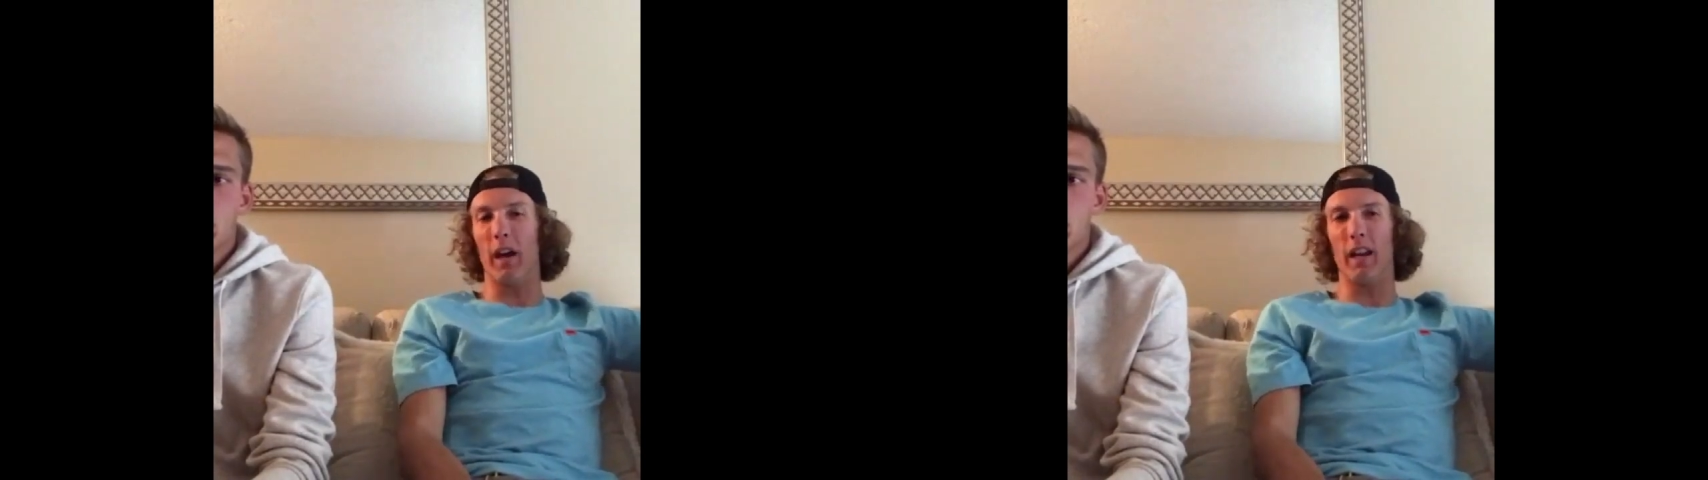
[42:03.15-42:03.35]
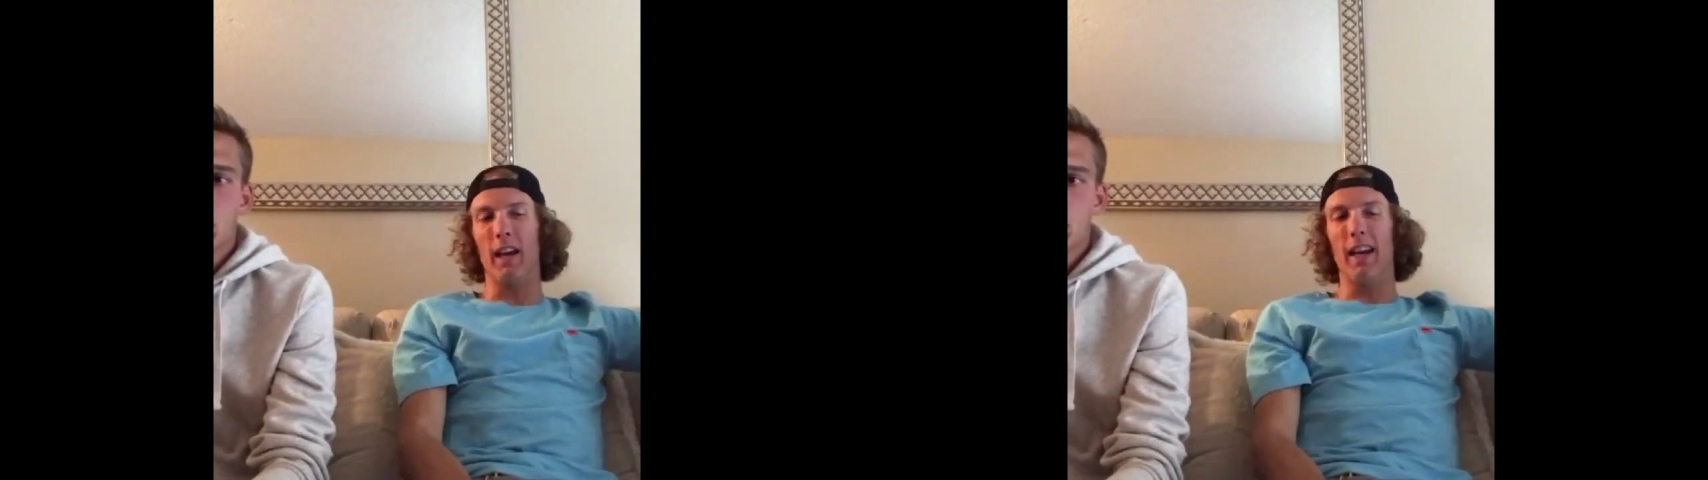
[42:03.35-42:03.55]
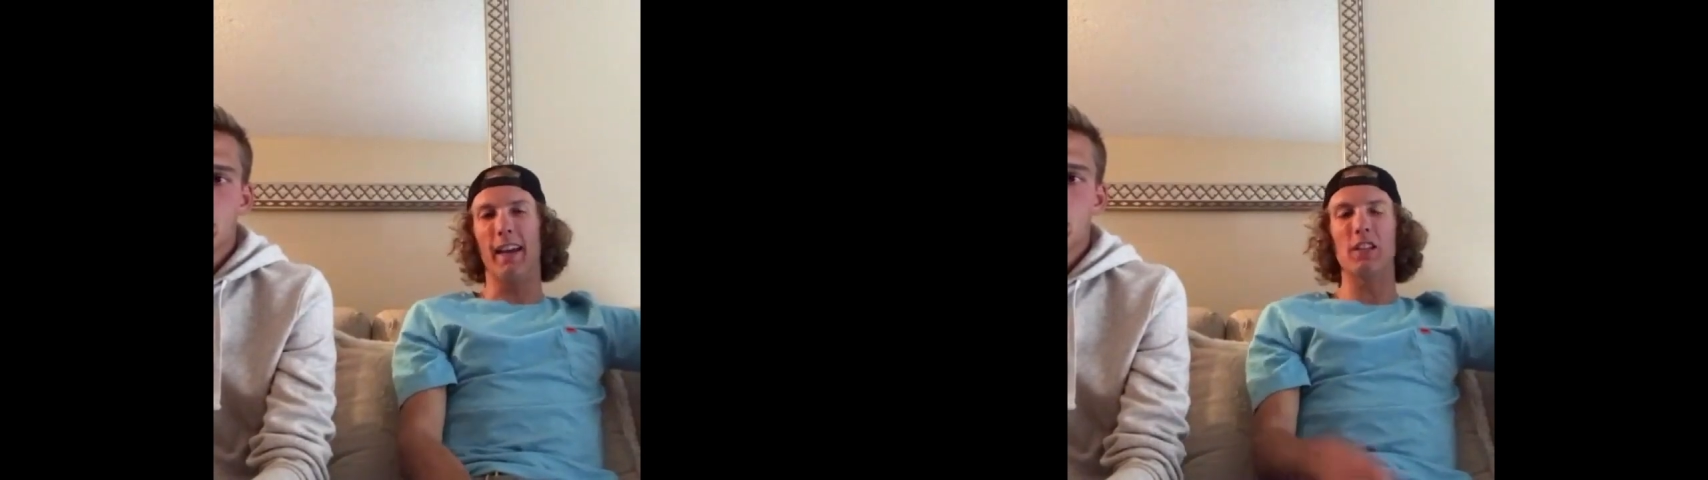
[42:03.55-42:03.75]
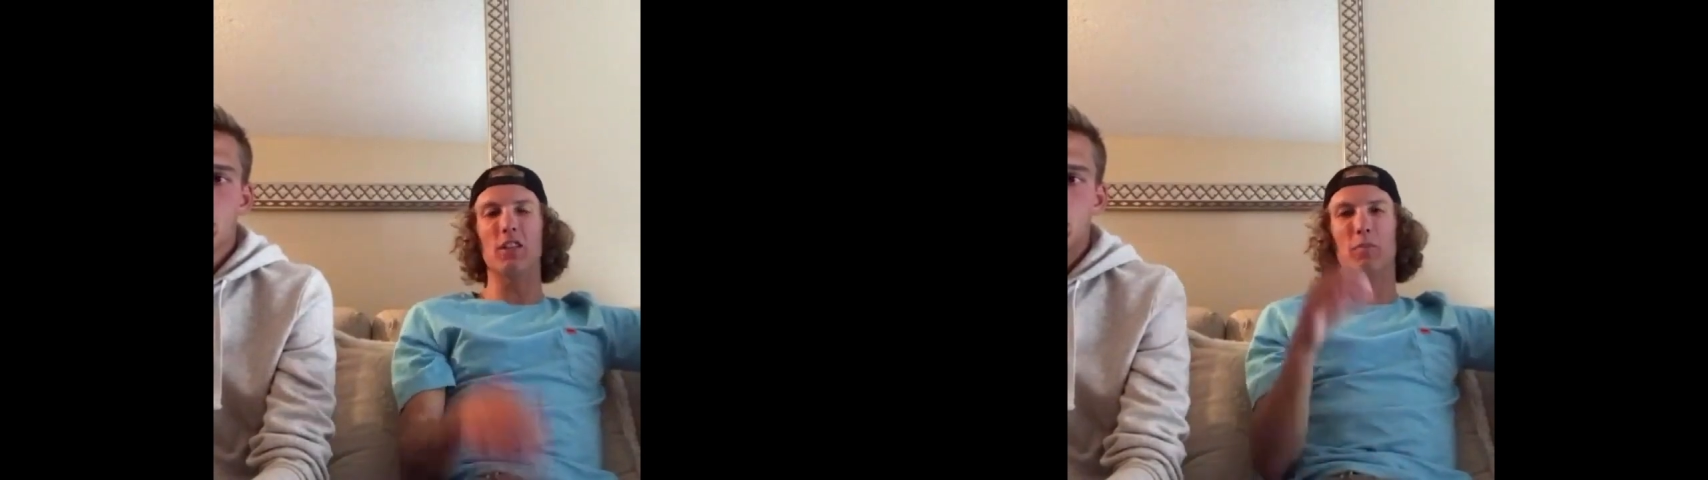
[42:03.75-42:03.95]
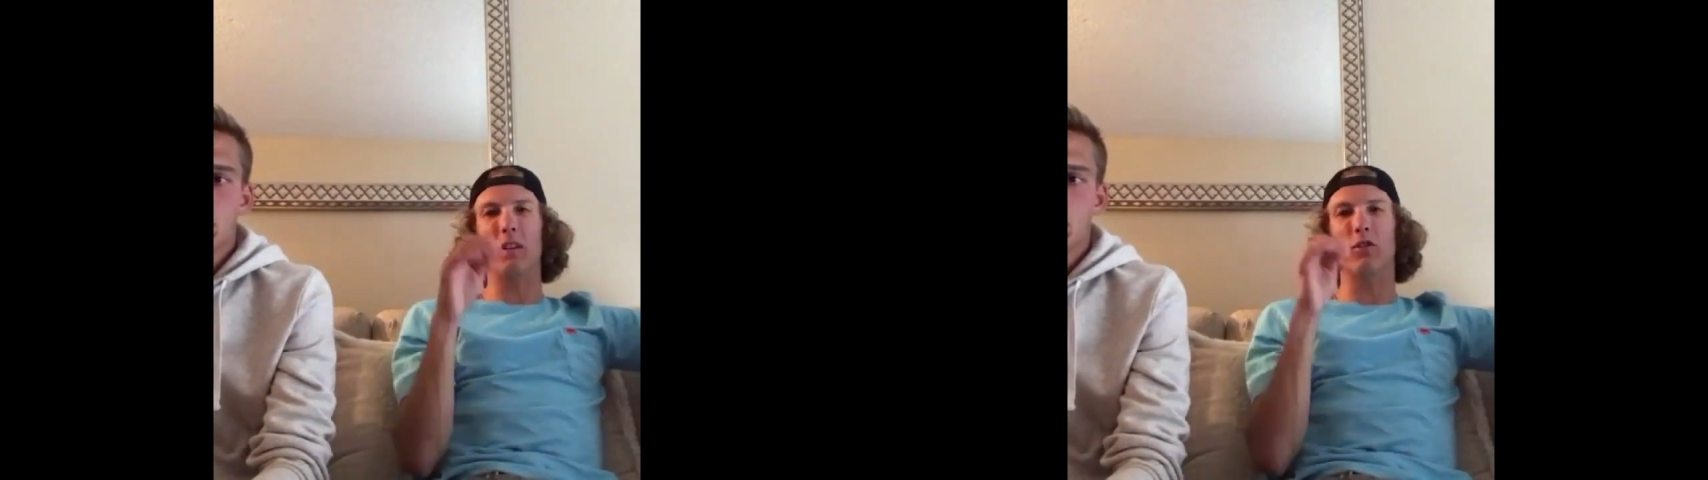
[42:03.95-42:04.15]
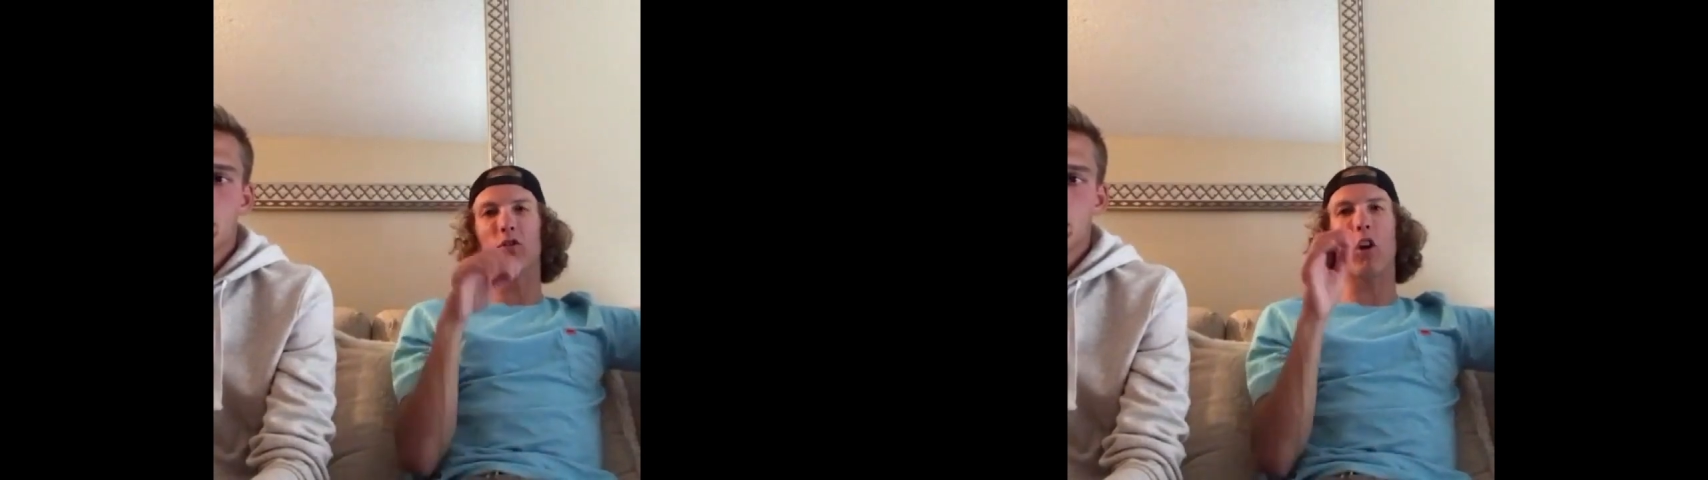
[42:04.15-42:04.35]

but it can just be